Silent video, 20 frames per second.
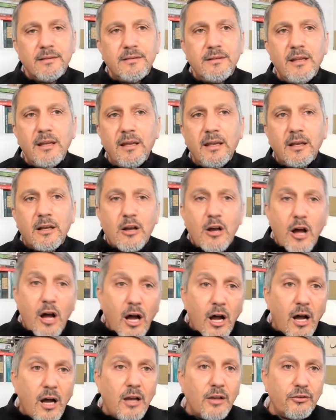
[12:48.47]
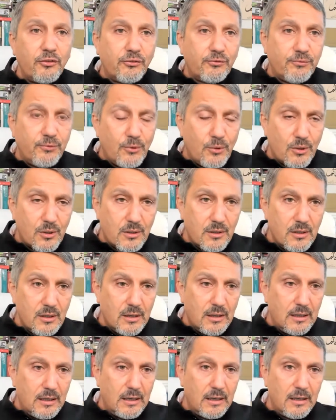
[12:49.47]
the cost for
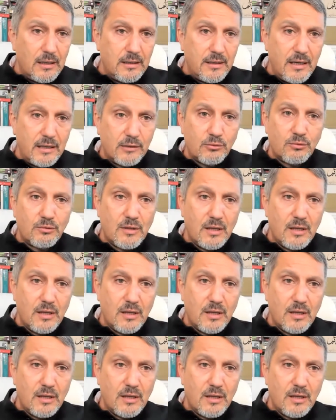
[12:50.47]
that